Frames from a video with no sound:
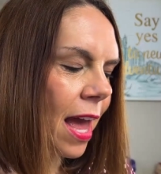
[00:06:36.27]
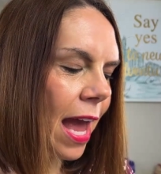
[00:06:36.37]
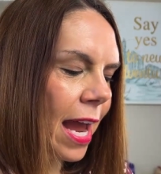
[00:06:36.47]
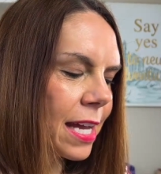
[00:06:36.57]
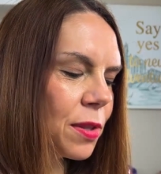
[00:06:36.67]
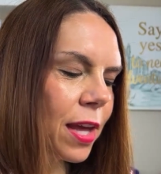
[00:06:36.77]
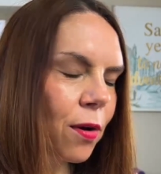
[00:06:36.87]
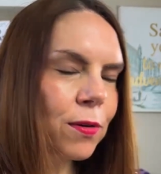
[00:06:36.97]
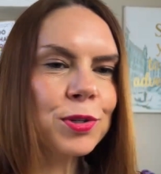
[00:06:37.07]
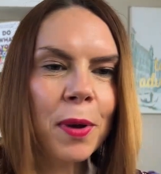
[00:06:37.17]
And they
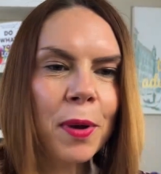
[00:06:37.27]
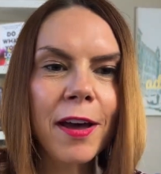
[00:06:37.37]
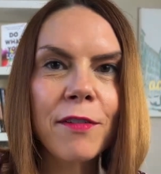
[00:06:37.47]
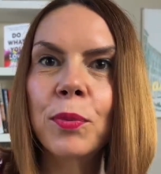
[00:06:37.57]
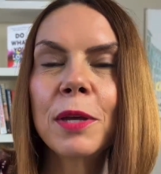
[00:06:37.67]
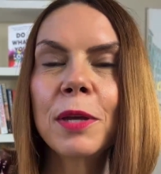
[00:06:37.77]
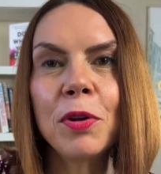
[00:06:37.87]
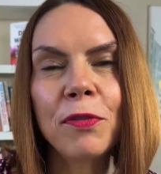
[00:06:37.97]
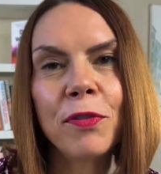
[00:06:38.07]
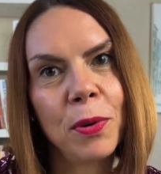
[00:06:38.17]
also have really
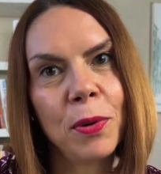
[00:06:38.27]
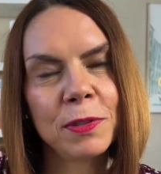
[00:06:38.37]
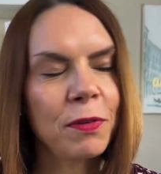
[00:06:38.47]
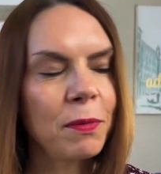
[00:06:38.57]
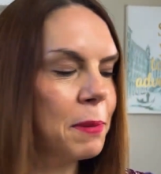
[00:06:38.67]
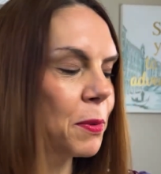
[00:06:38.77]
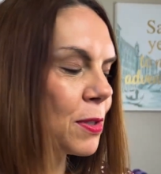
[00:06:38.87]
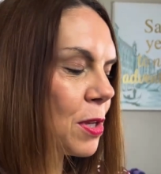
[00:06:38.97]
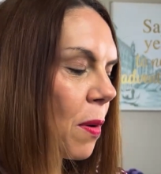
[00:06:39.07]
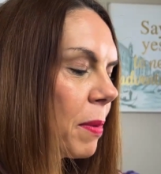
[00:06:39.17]
beautiful quotes from people.
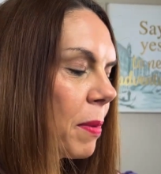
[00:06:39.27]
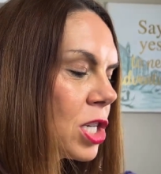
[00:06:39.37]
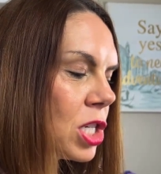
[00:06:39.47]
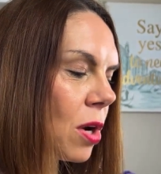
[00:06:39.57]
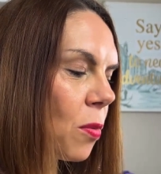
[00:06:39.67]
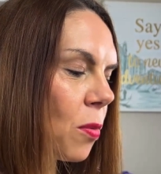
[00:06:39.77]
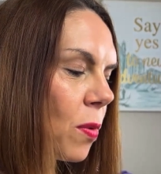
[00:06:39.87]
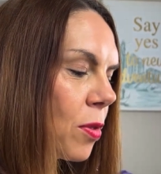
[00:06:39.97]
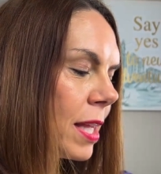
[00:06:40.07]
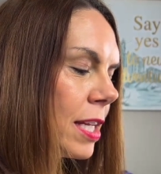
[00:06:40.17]
So I'm going to share one of
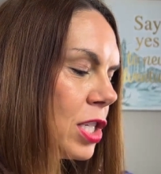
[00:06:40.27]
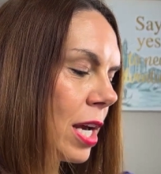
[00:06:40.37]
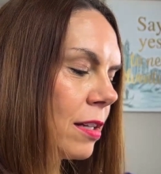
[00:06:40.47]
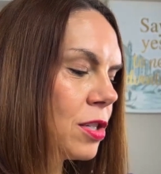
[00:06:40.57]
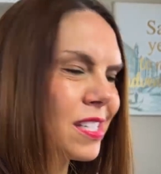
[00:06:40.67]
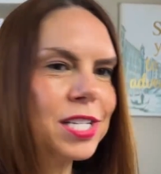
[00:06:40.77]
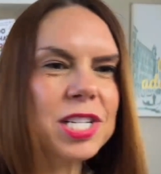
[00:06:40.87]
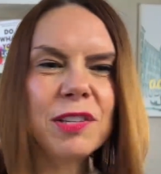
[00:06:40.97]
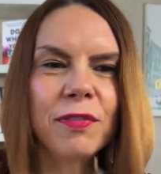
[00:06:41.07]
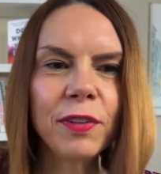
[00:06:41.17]
the weekly challenges. I
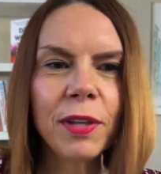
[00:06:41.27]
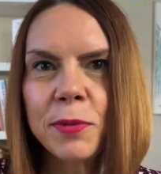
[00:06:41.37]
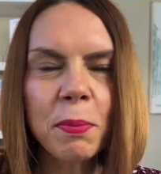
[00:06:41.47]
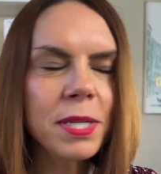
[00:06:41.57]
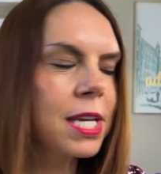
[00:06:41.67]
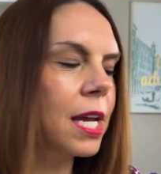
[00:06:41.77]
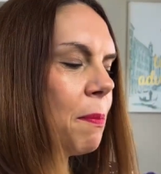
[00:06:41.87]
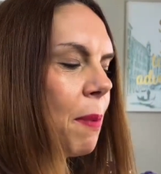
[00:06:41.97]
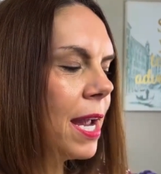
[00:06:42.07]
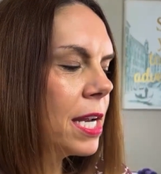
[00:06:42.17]
just flipped open to any
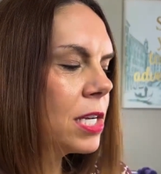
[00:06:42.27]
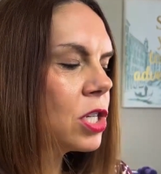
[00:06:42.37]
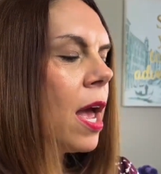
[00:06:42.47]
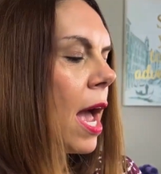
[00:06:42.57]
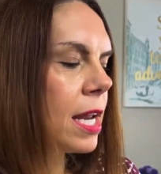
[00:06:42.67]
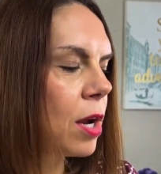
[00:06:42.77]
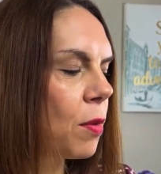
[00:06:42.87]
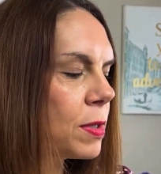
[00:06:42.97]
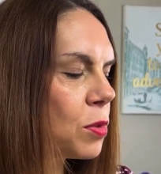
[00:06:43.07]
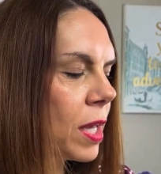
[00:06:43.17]
page, and here
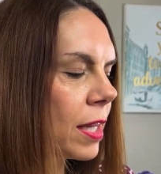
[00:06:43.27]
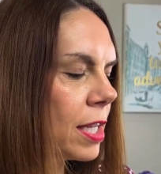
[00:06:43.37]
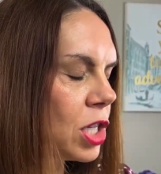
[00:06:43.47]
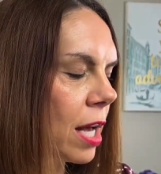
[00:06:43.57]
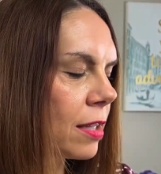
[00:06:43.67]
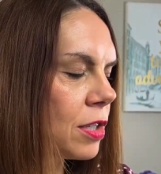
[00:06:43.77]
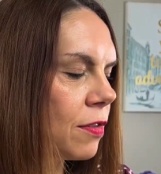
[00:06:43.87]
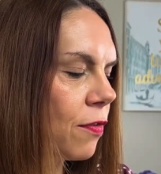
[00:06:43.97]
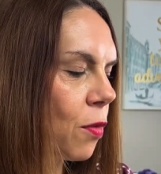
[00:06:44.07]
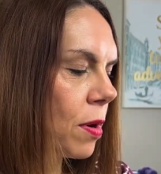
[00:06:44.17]
was the weekly challenge
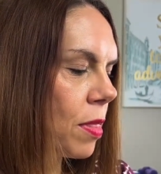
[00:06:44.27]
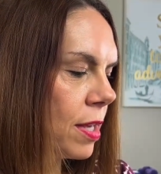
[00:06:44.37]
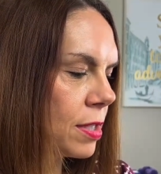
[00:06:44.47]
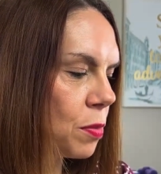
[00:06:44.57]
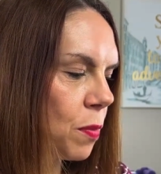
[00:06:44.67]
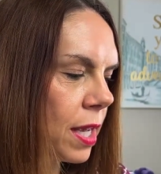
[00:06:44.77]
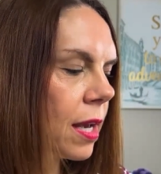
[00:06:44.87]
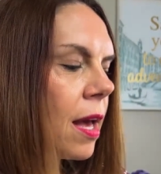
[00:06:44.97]
for this week.